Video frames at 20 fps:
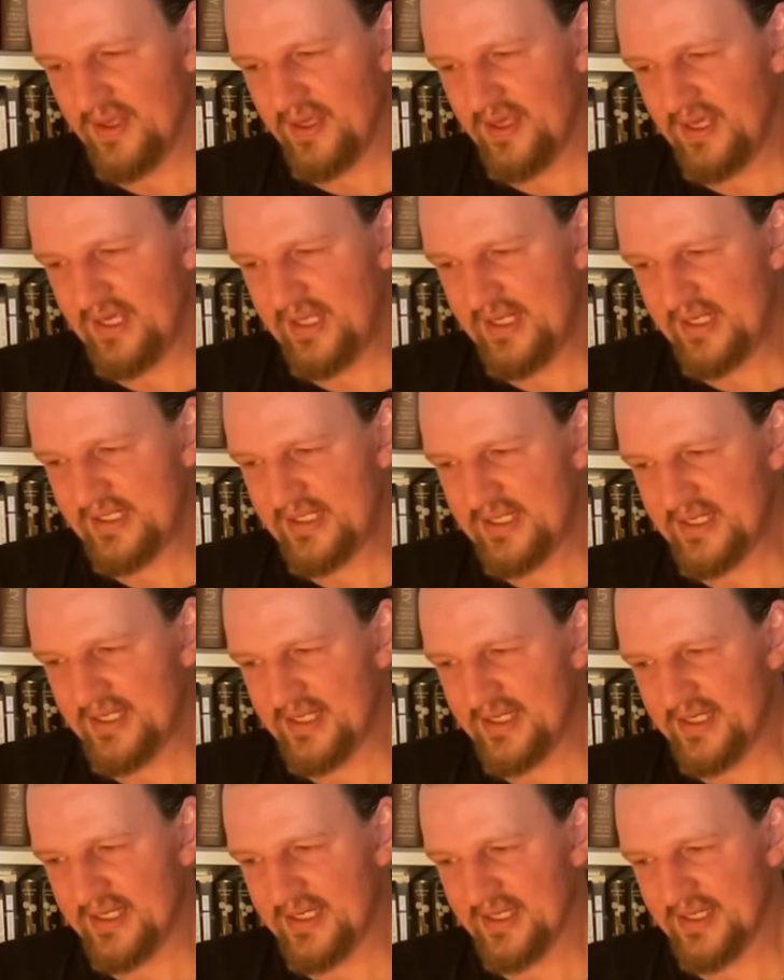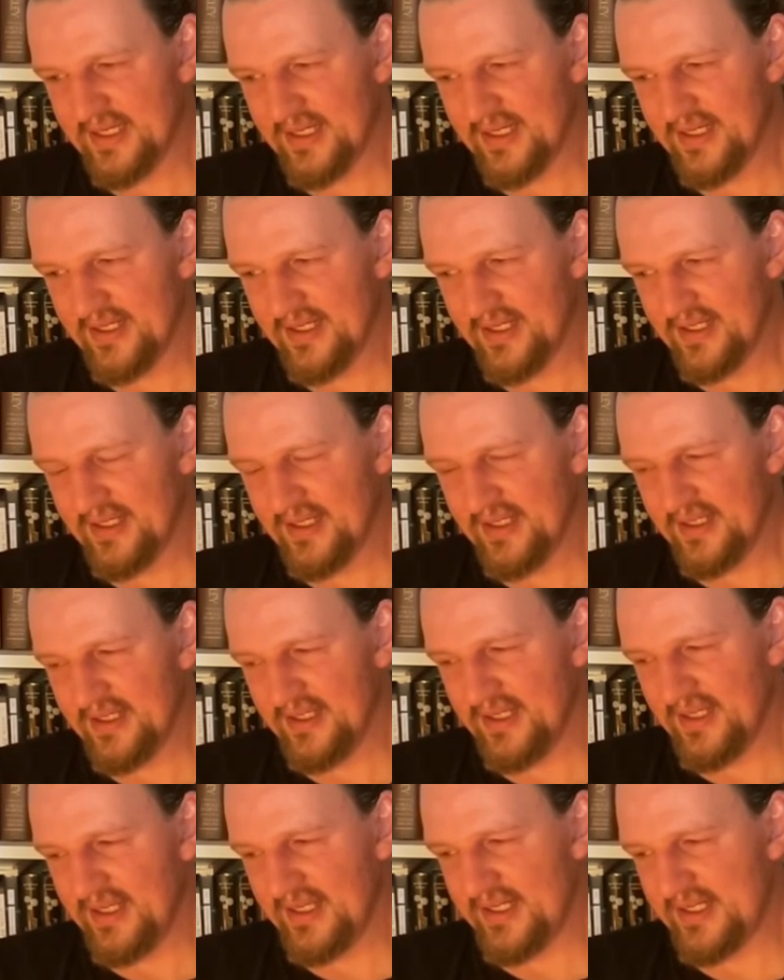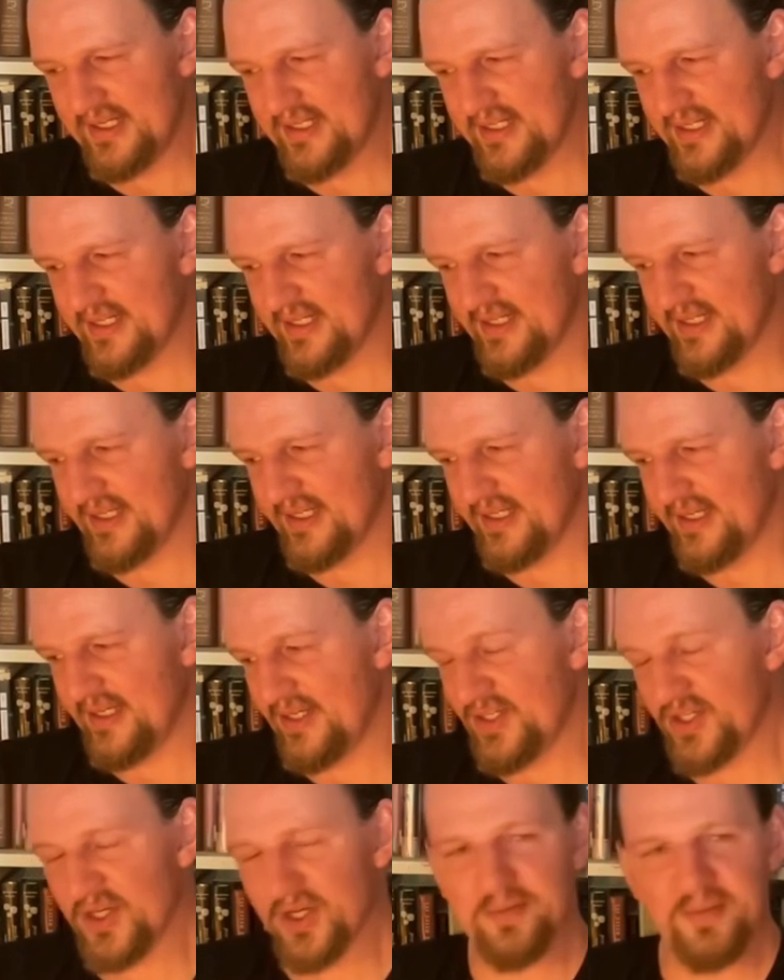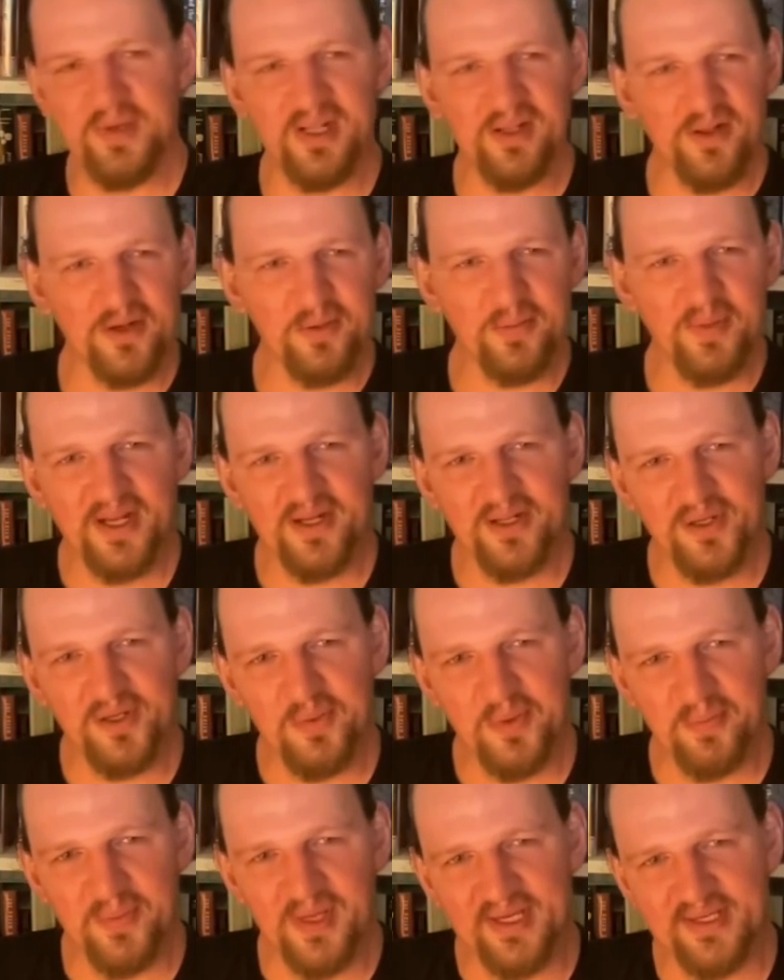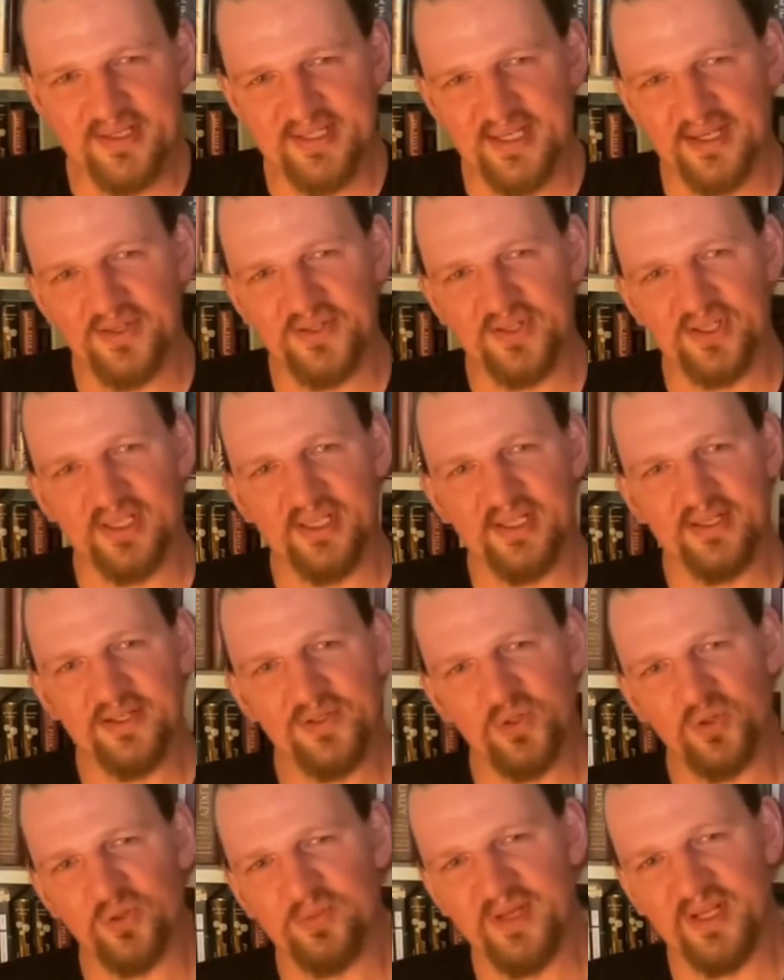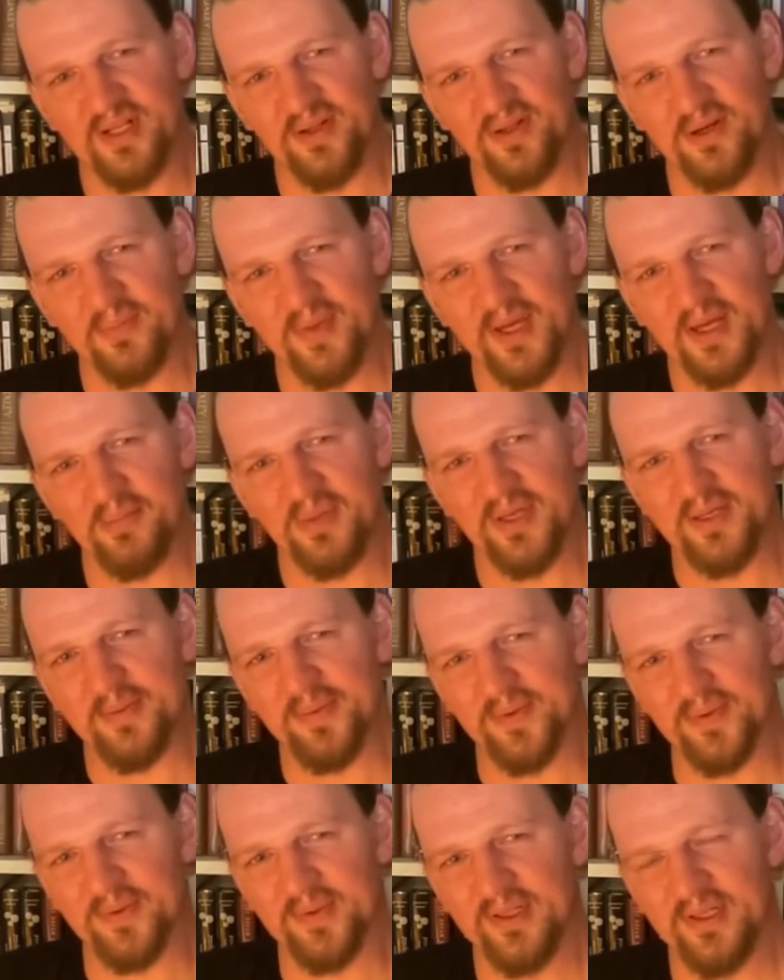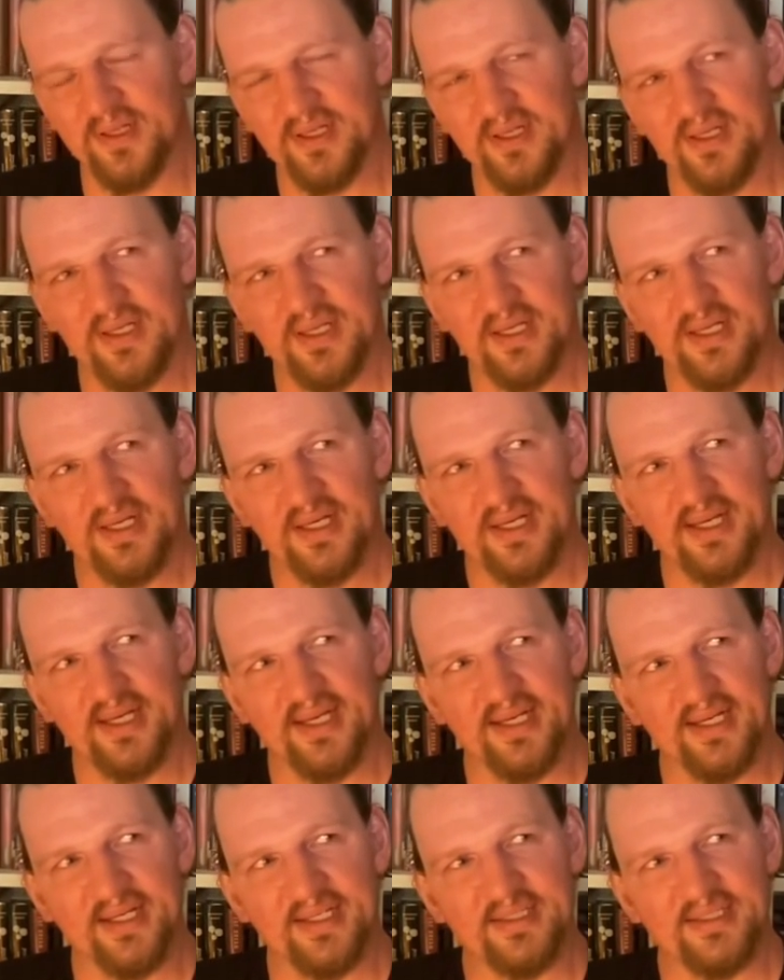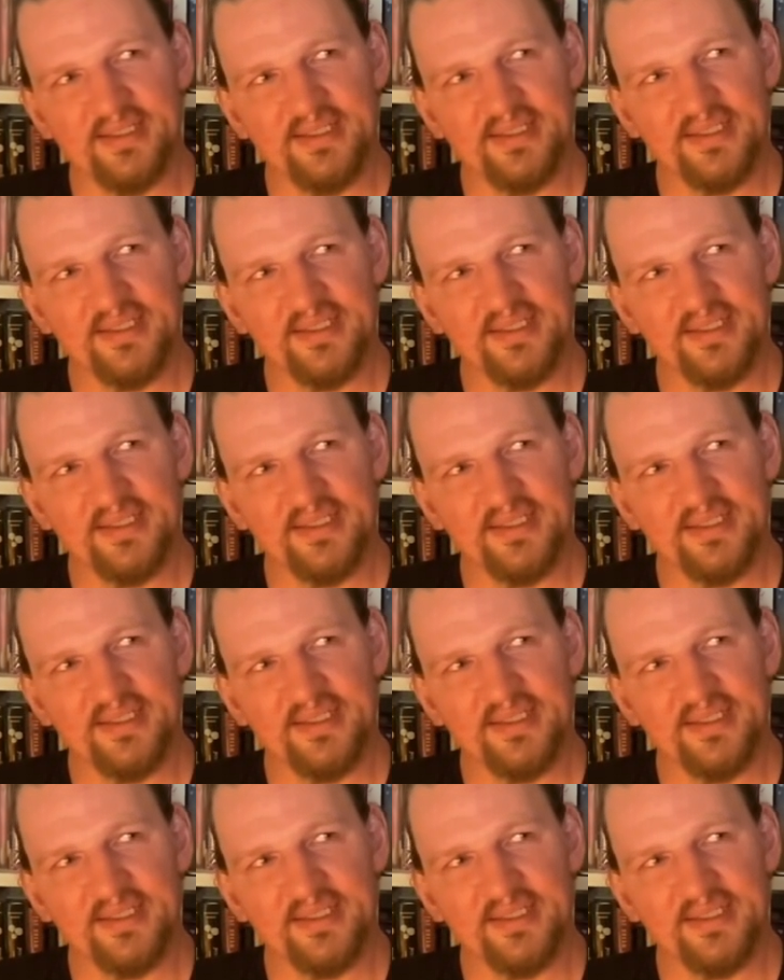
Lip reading: it it showed me a lot about human beings actually, and taught me a lot about people. Uh,